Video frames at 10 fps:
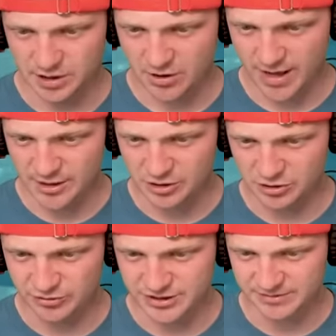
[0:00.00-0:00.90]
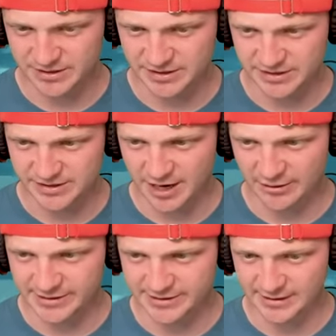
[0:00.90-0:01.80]
go ahead and do some
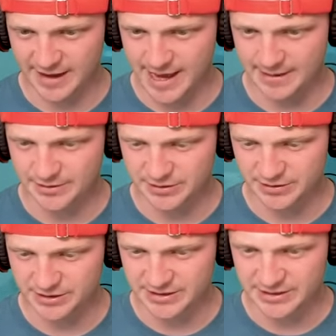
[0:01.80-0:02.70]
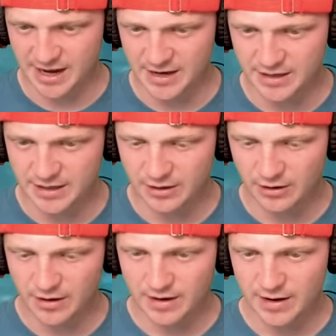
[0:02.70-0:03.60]
stair slabs on the side
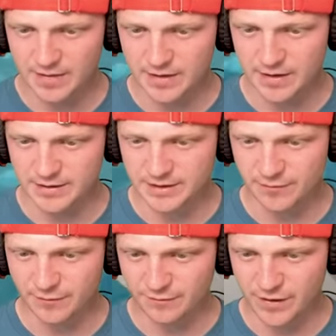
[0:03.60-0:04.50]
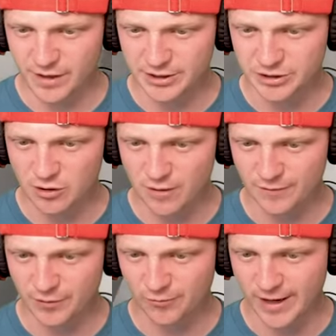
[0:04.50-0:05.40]
here and then finish
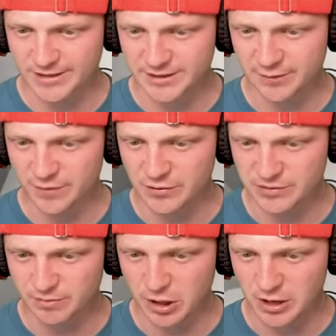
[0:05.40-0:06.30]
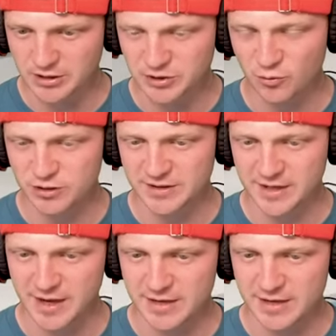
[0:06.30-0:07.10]
off the rest of those blocks towards the